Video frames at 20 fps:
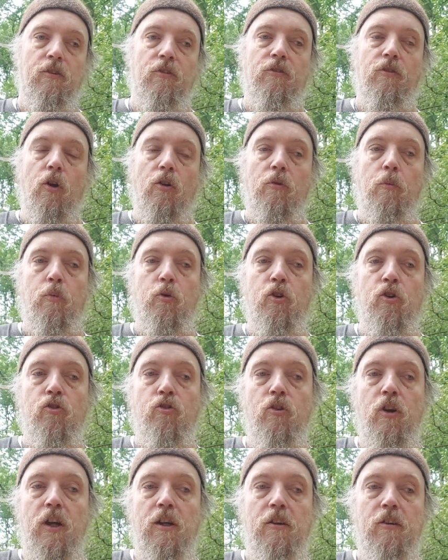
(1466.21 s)
It's not
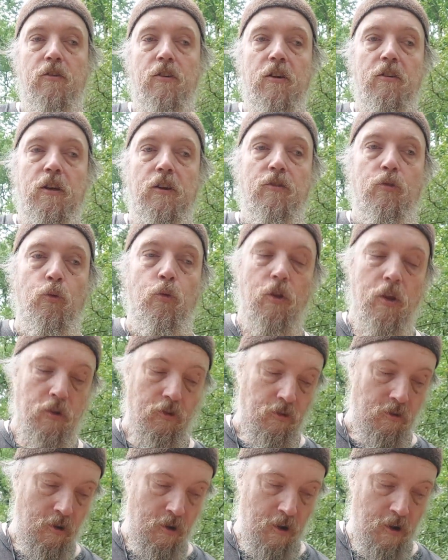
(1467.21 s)
appreciated that I do
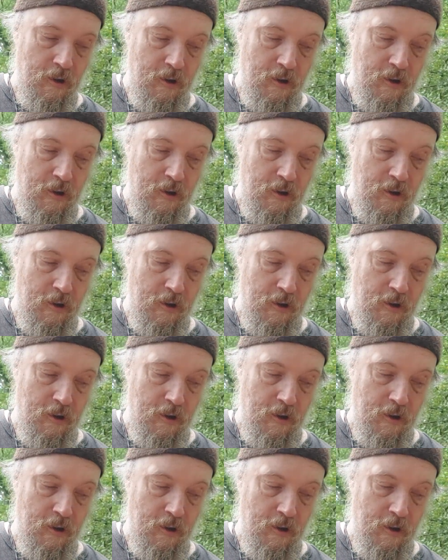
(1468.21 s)
this,